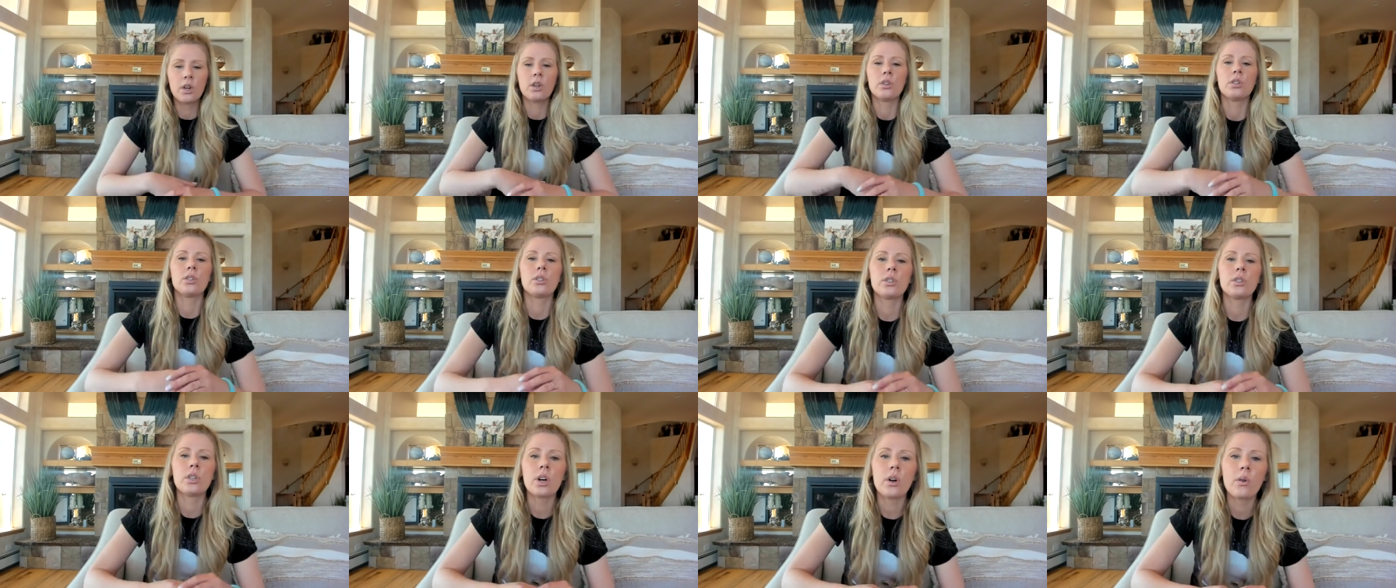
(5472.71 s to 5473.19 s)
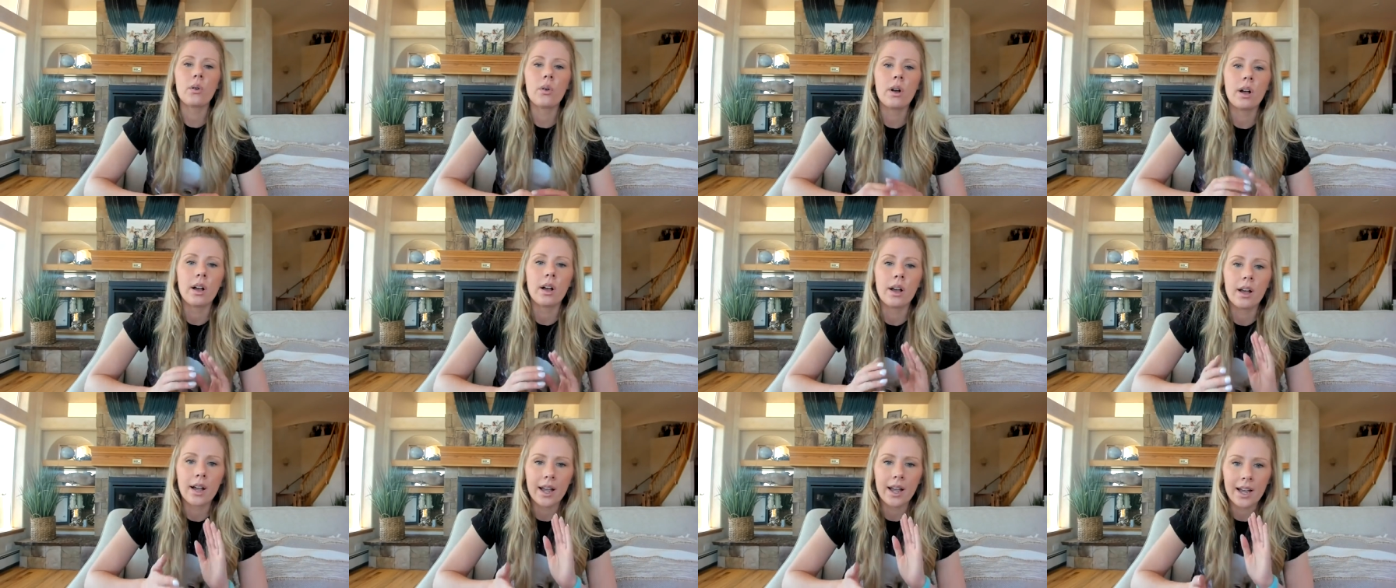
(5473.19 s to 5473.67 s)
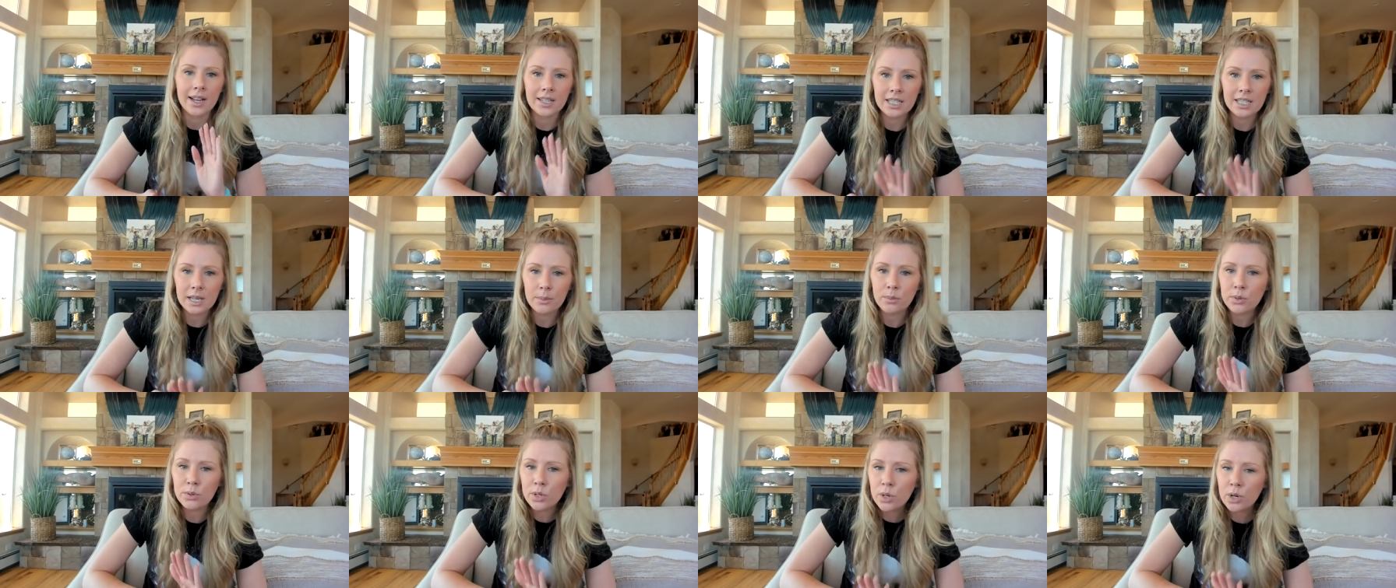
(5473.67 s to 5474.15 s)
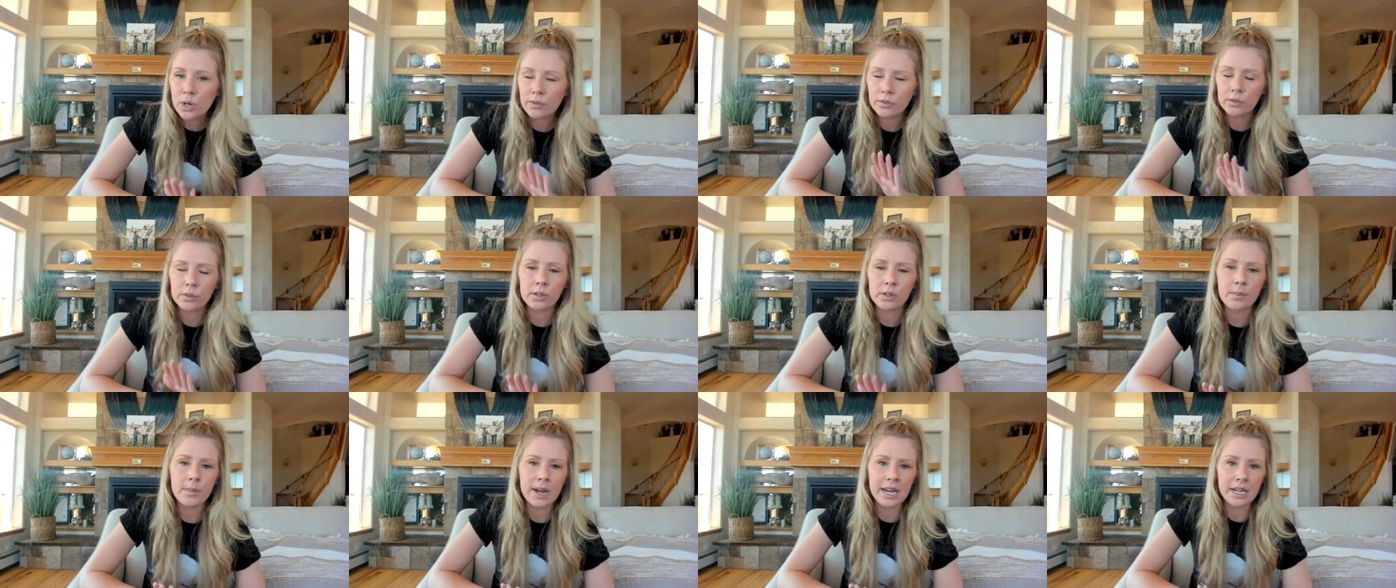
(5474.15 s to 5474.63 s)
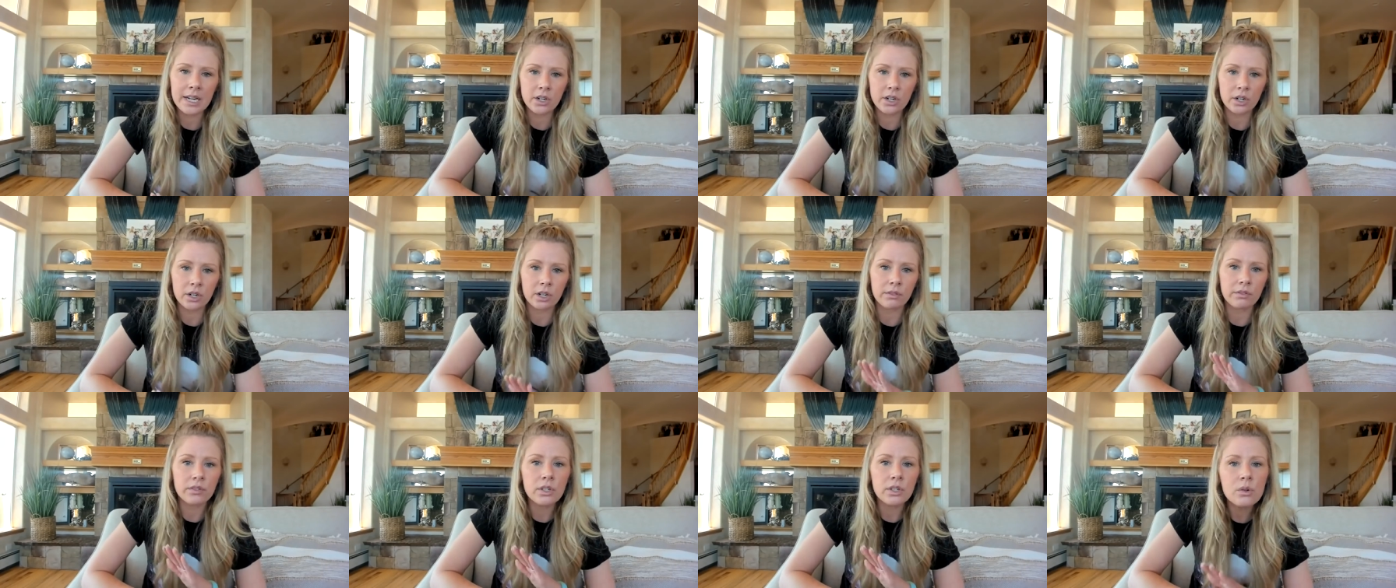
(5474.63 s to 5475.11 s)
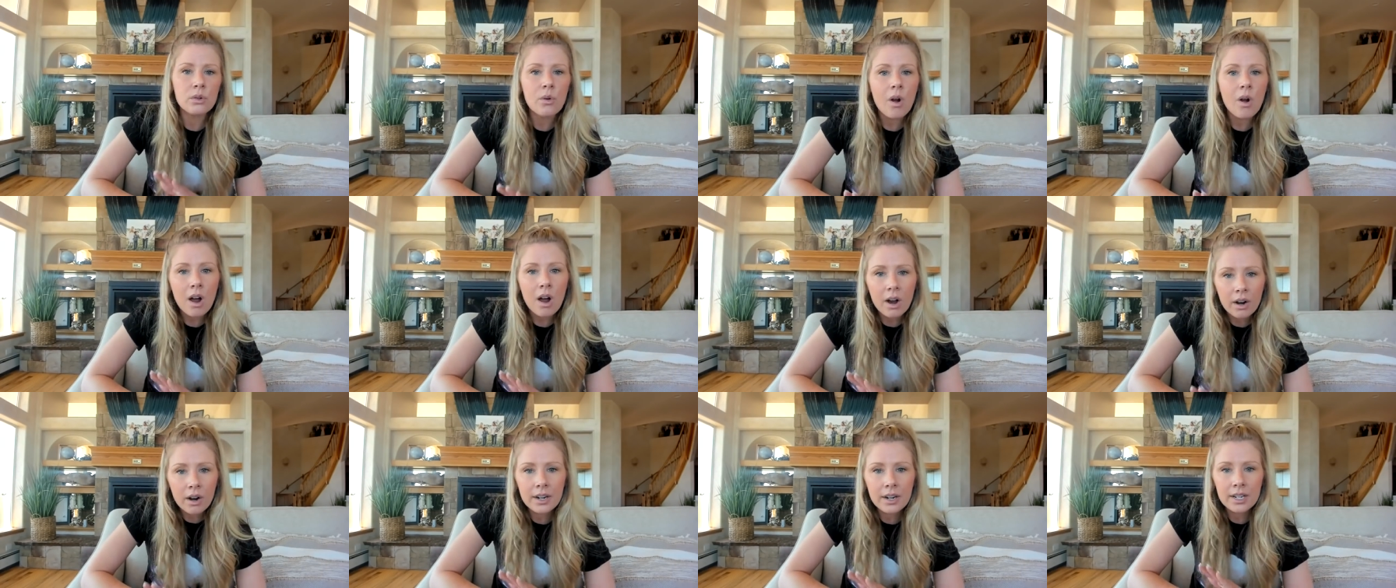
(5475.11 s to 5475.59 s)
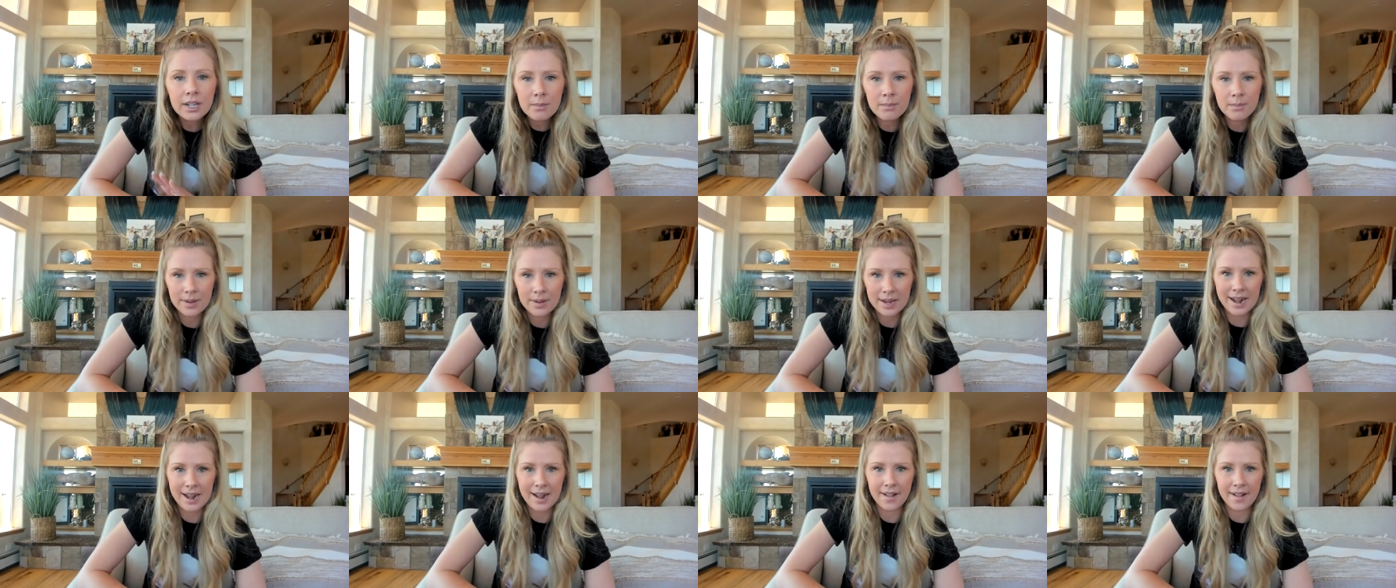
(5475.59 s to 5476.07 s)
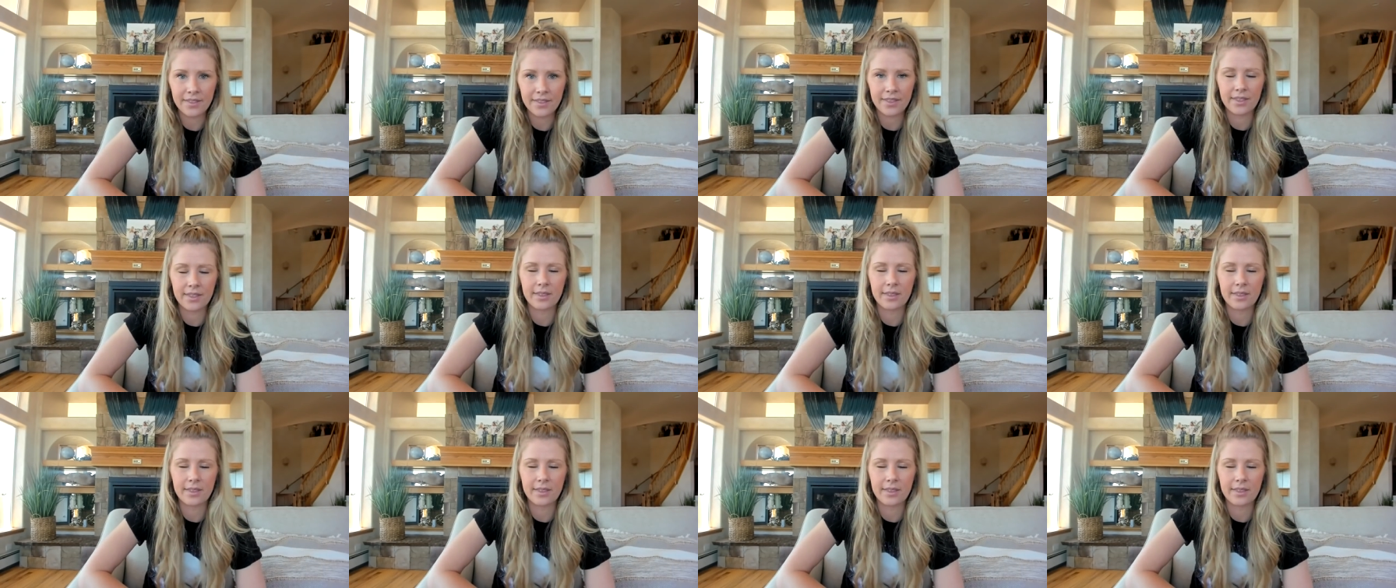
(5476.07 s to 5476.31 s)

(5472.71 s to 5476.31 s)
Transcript: So, as a beautiful reminder, if you are an empath,